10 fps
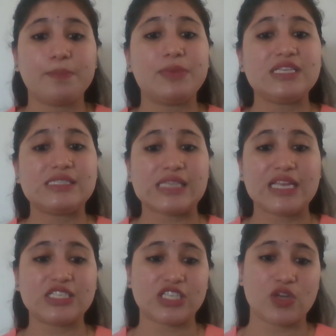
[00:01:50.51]
please
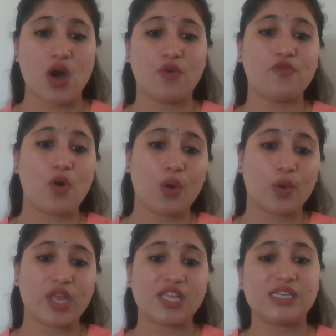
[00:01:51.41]
send your
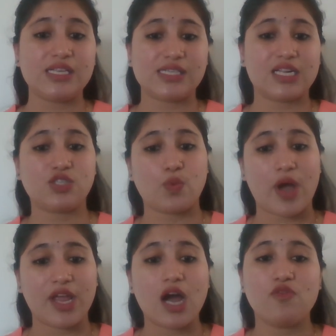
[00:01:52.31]
following details
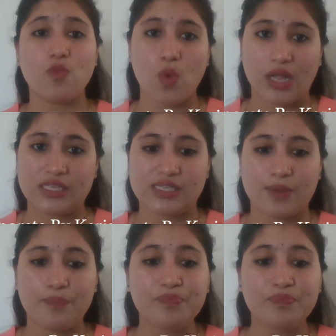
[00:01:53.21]
via our WhatsApp.